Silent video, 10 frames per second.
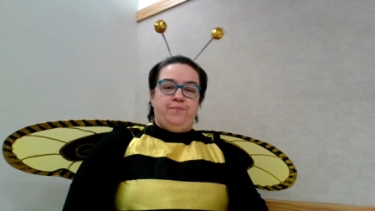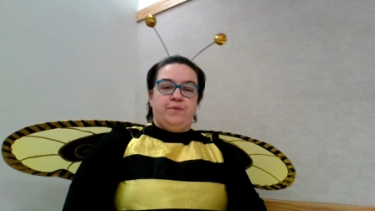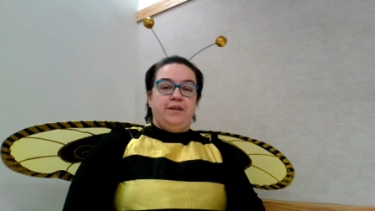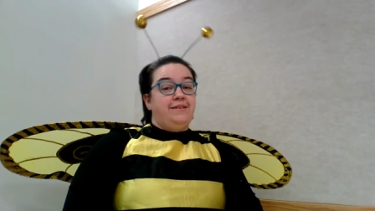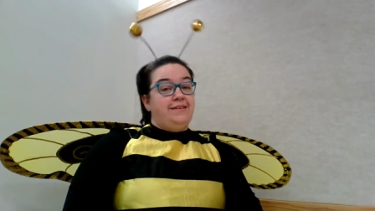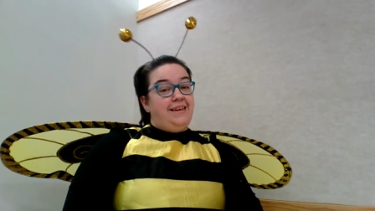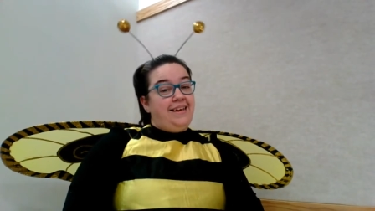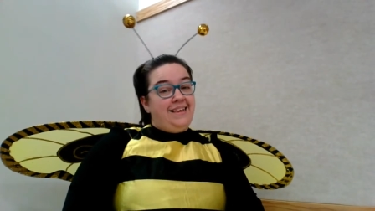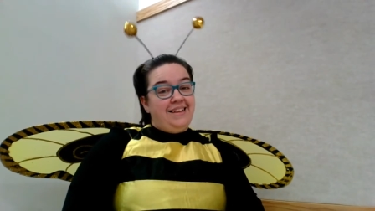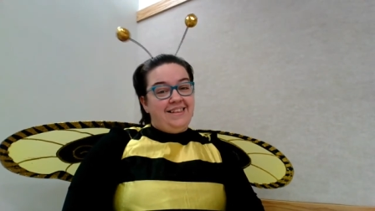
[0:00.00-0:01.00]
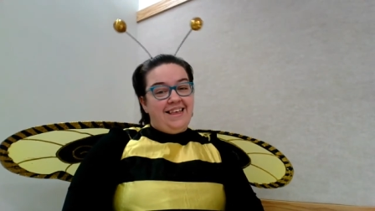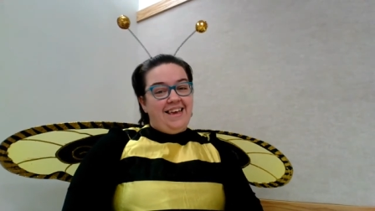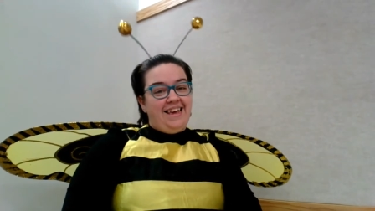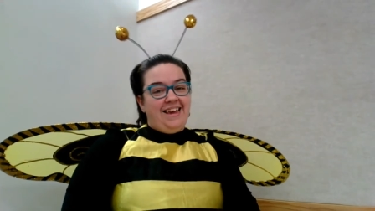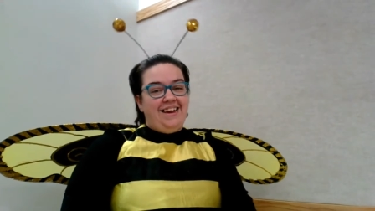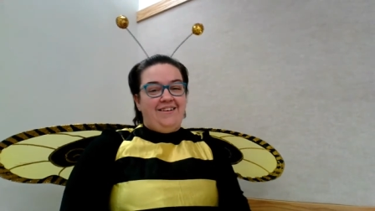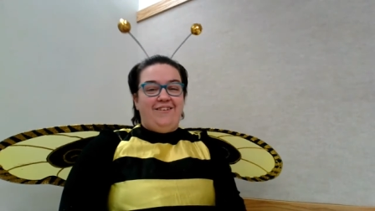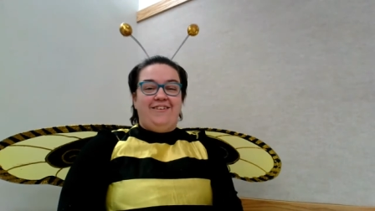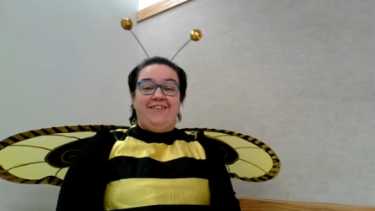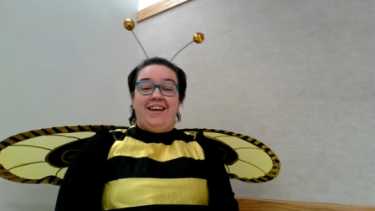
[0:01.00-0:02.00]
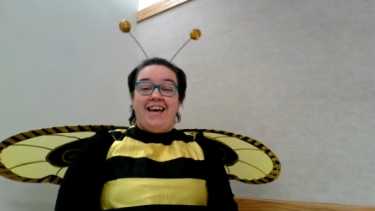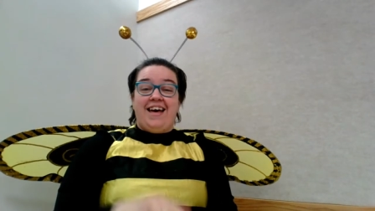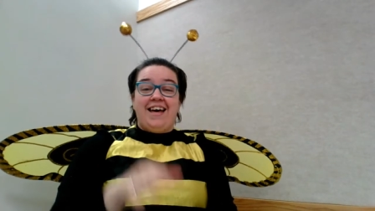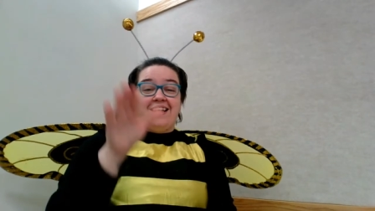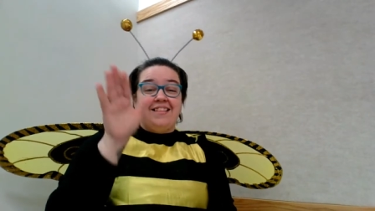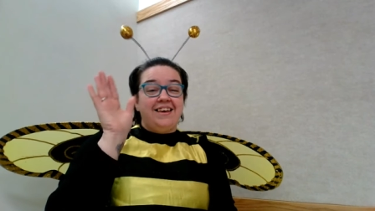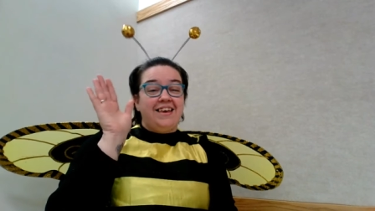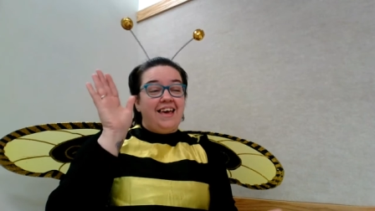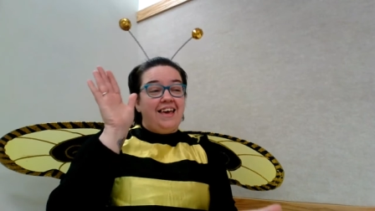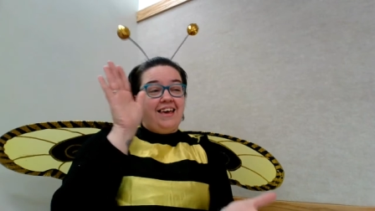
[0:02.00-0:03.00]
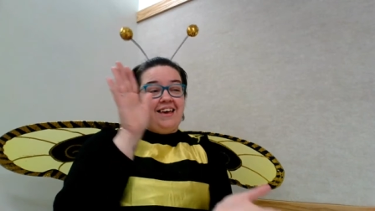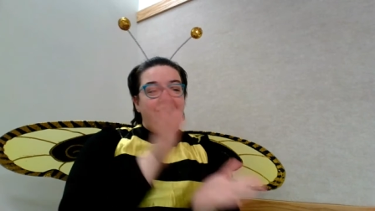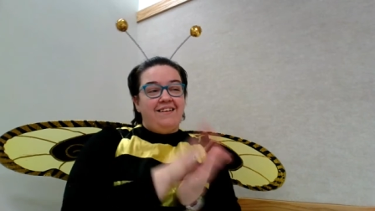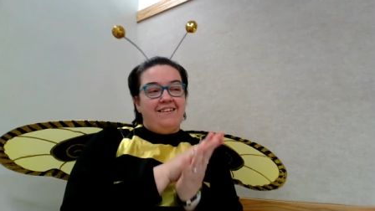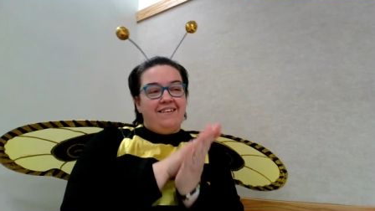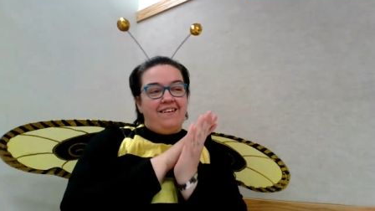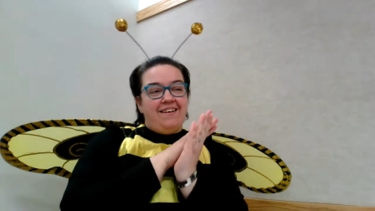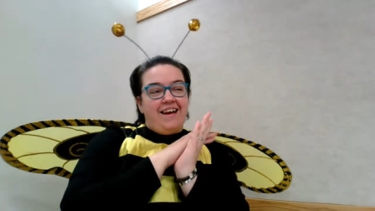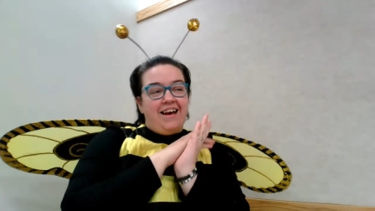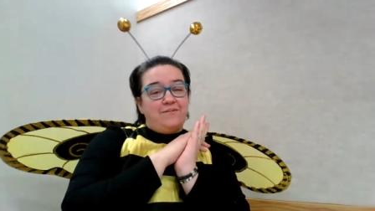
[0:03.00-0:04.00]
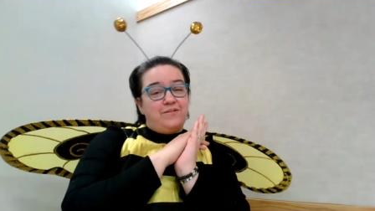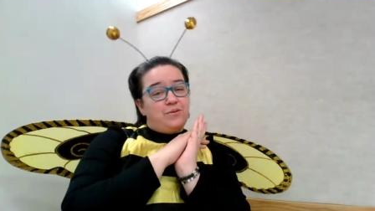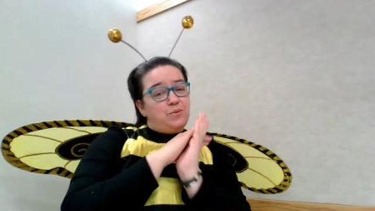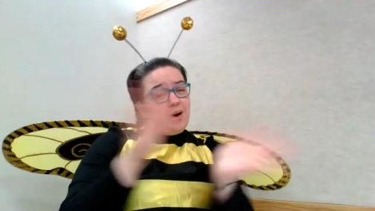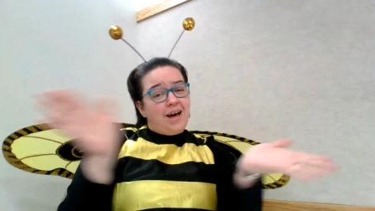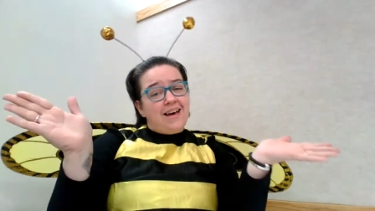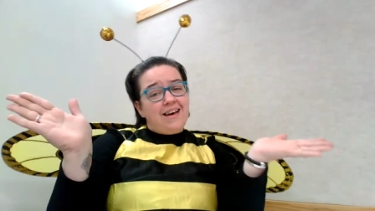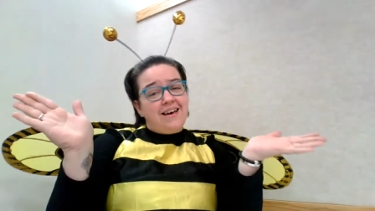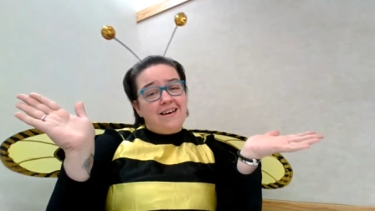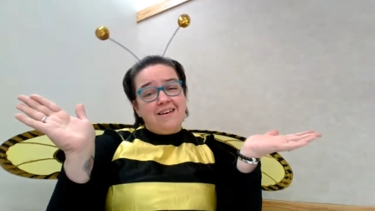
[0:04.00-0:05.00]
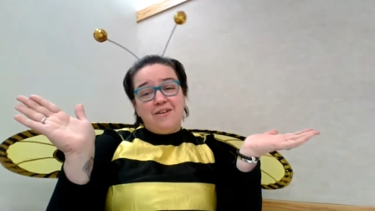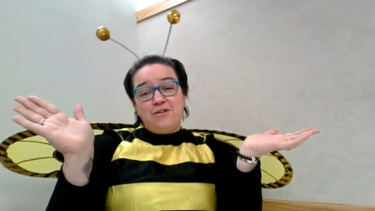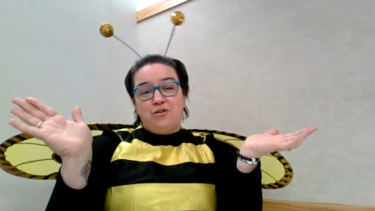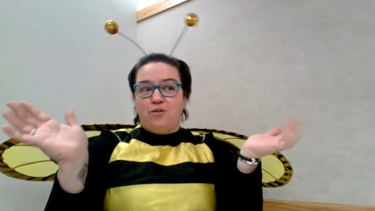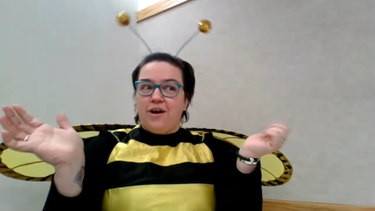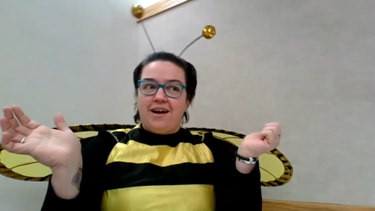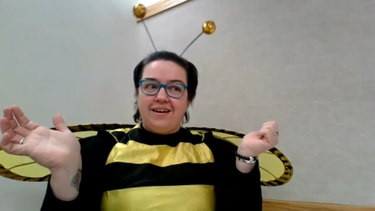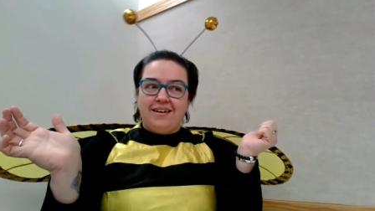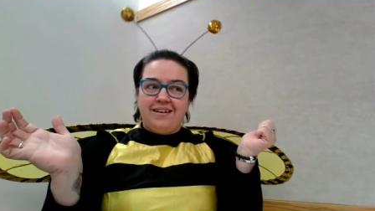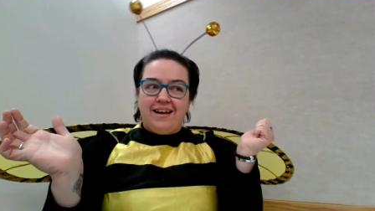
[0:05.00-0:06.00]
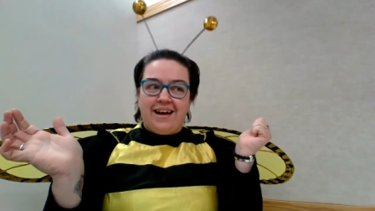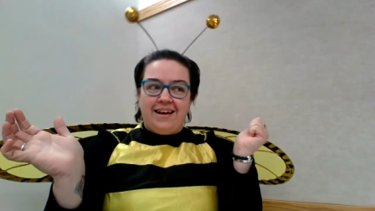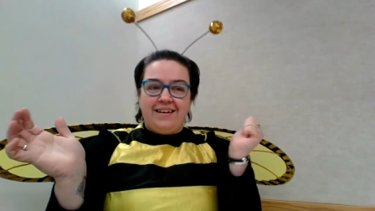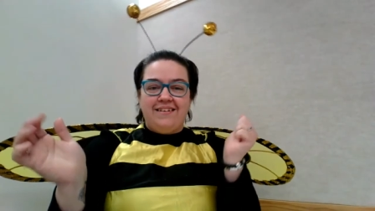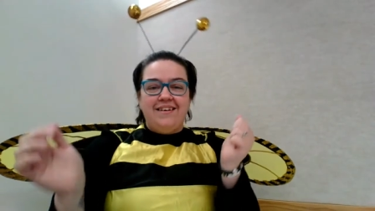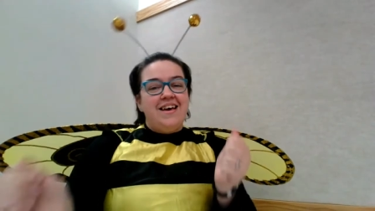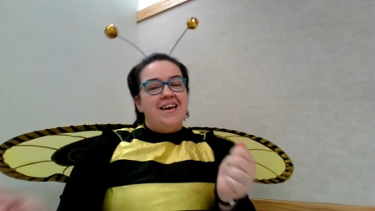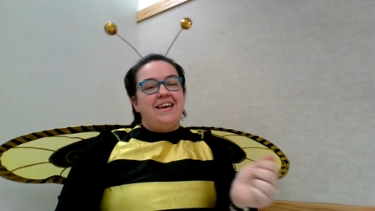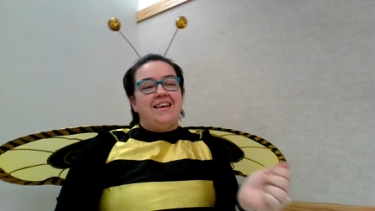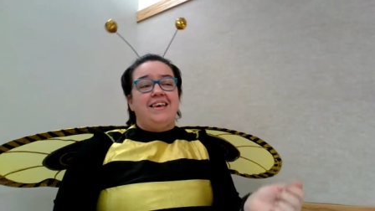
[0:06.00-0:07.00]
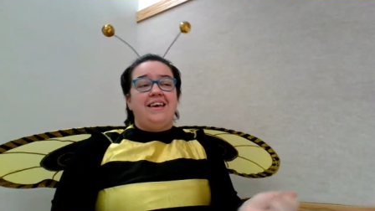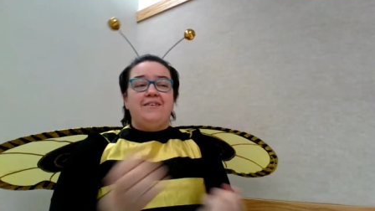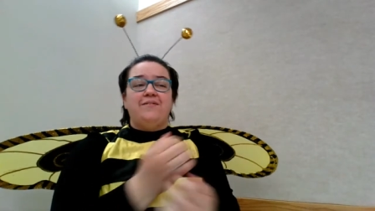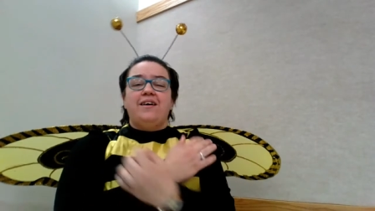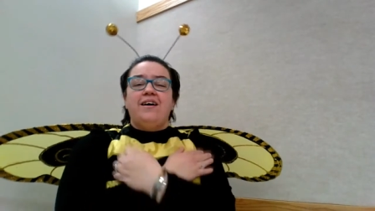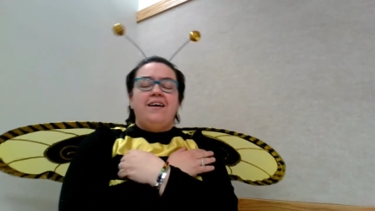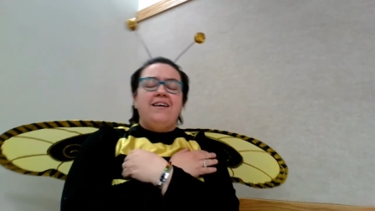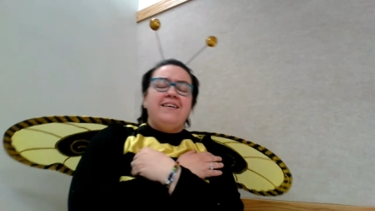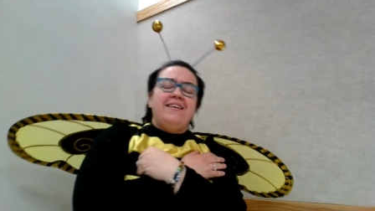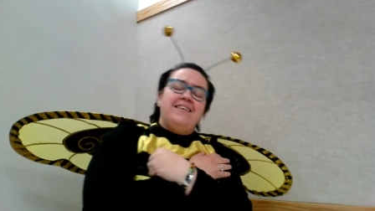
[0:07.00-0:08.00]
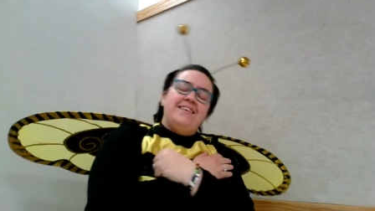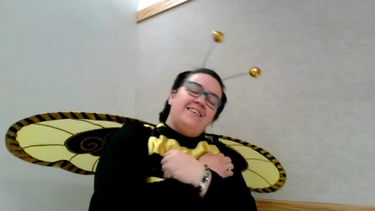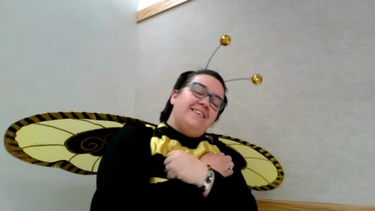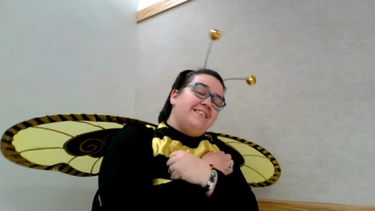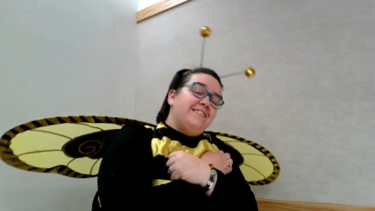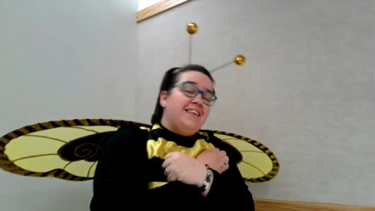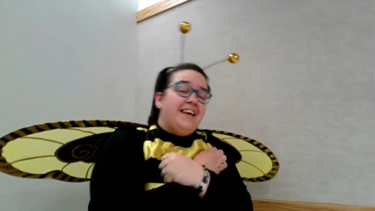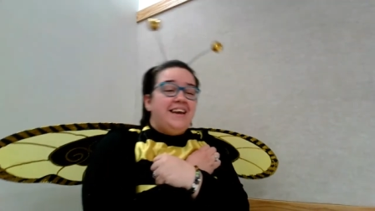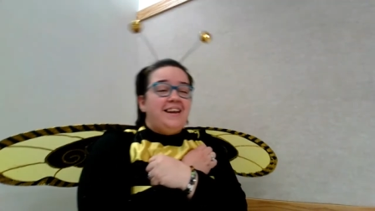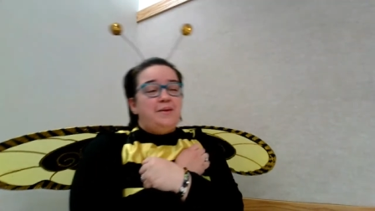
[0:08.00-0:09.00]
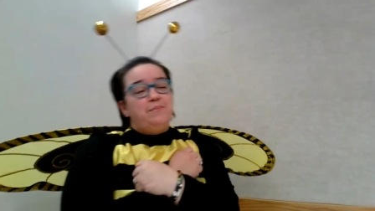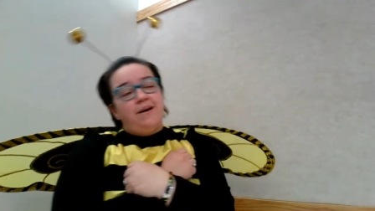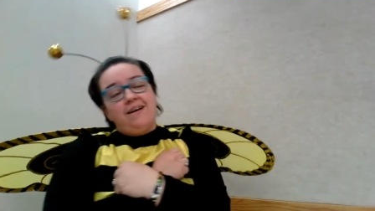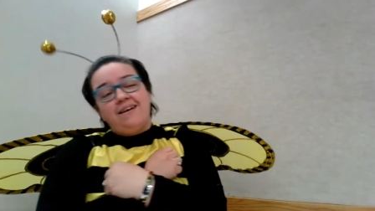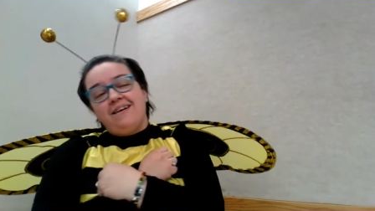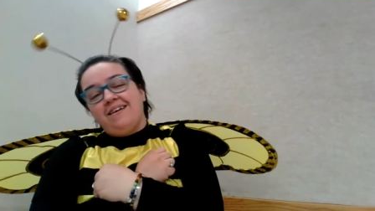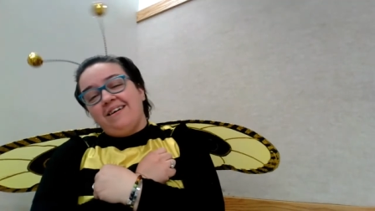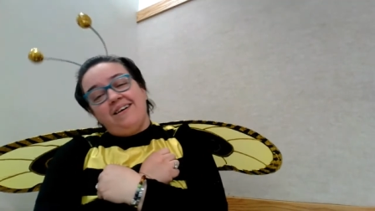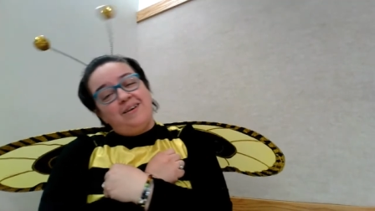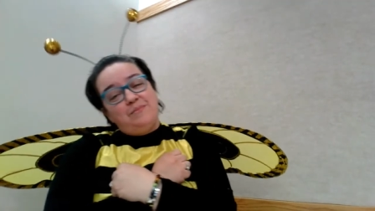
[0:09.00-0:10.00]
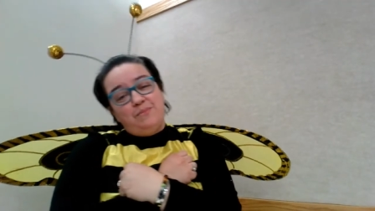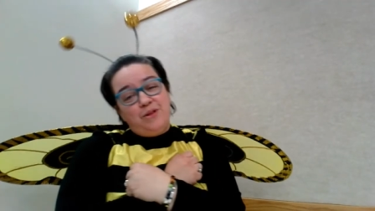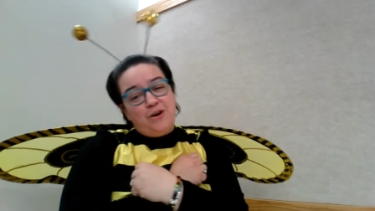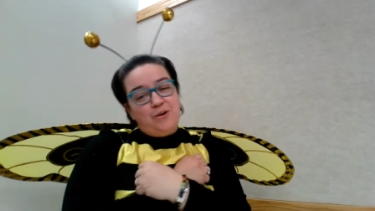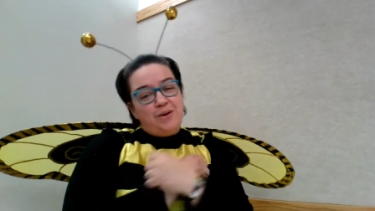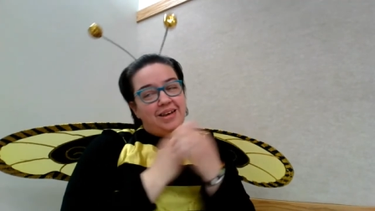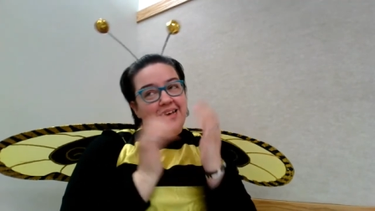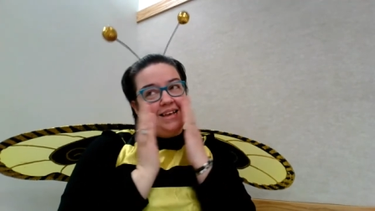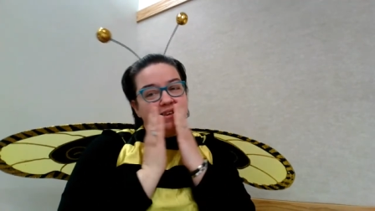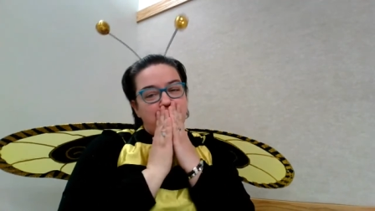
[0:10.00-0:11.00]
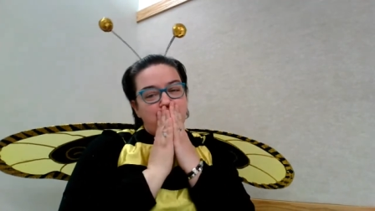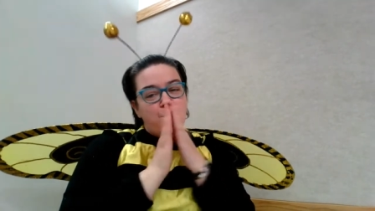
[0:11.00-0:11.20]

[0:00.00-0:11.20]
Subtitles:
see you later, alligator. After a while, crocodile. Give a hug, ladybug. Blow a kiss,